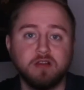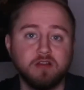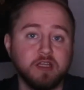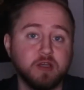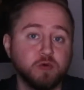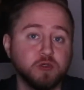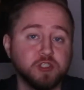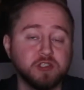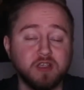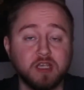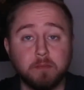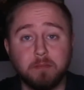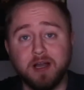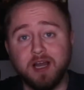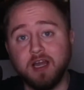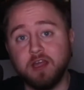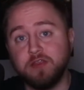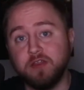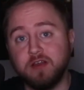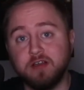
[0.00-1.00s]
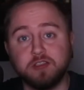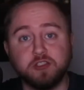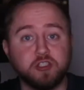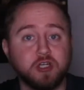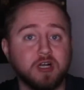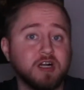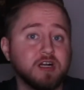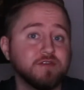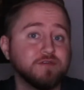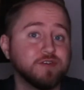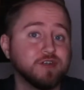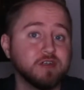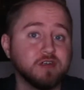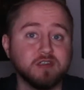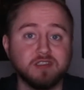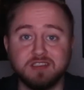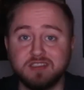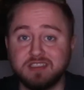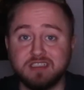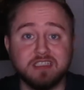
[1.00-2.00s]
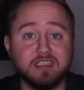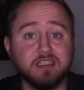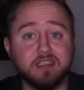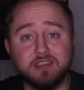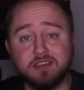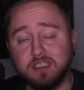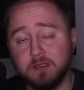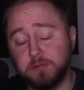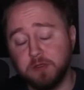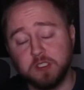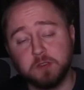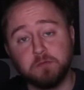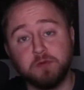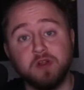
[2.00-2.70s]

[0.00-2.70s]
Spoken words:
languages like Python, Java, C, C++,